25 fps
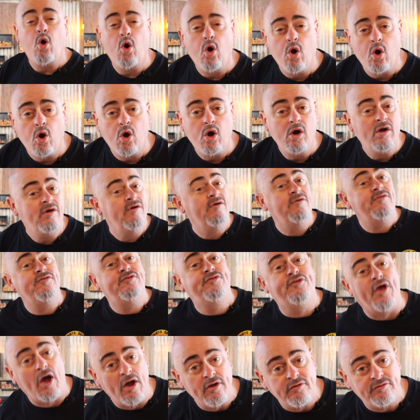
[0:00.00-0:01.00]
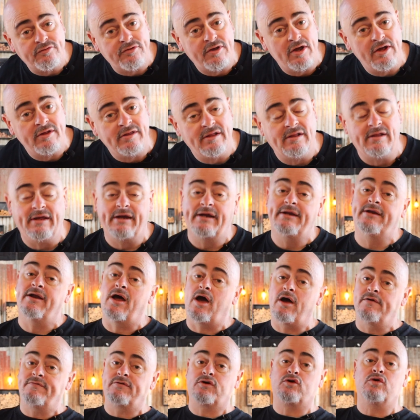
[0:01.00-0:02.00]
Or don't turn the lid and
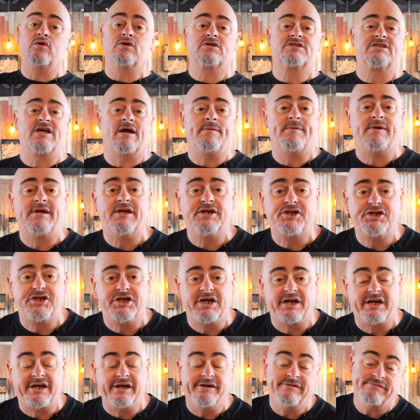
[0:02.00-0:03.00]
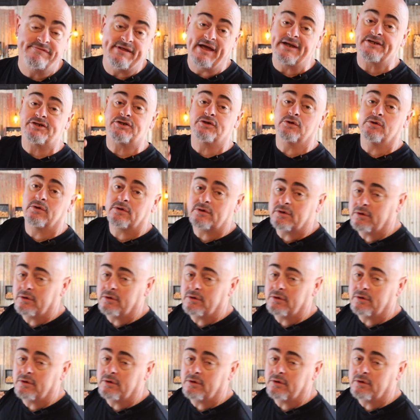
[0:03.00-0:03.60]
overcook some of your chicken. That's your